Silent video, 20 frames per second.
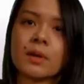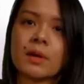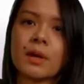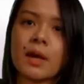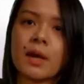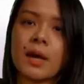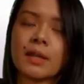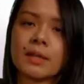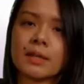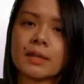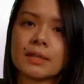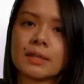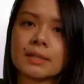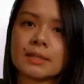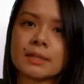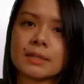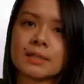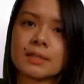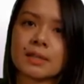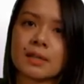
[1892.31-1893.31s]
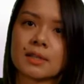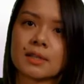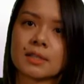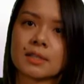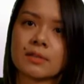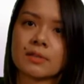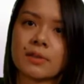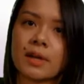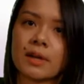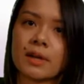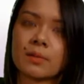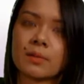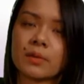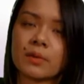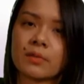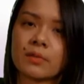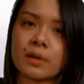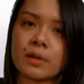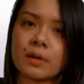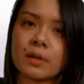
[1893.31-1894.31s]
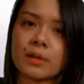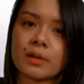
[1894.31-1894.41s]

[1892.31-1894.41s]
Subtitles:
And then there's a discussion around whether